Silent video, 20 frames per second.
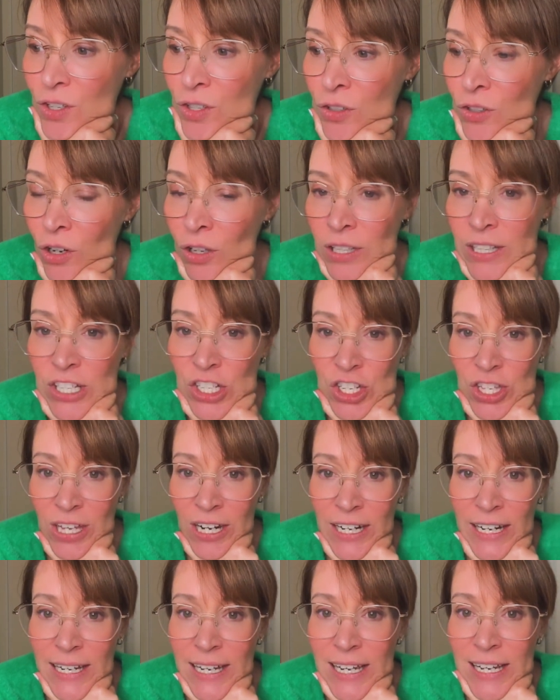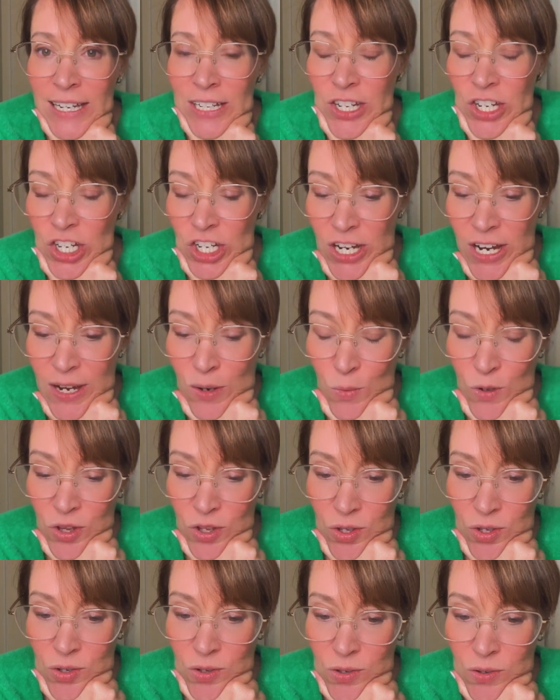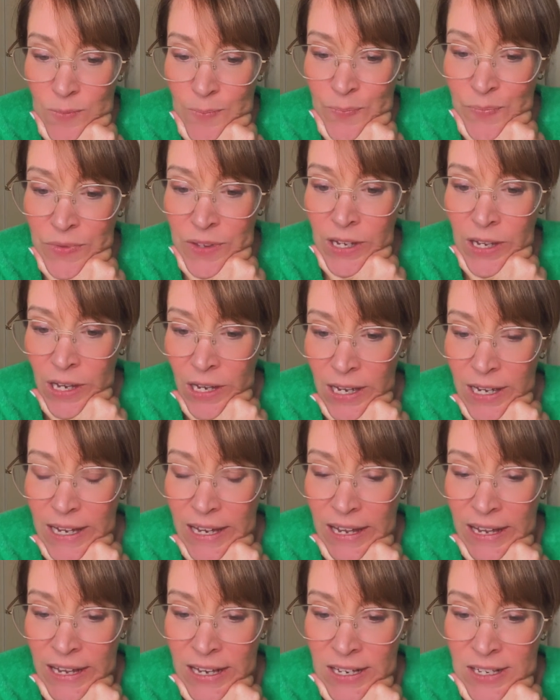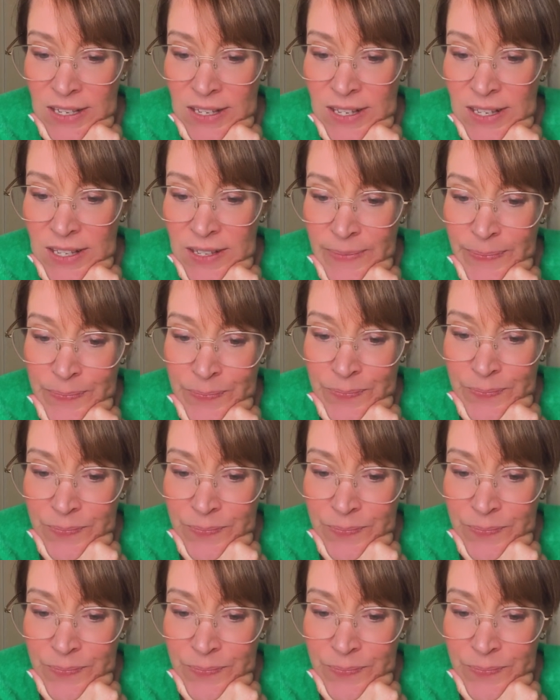knowledge that I can share with you is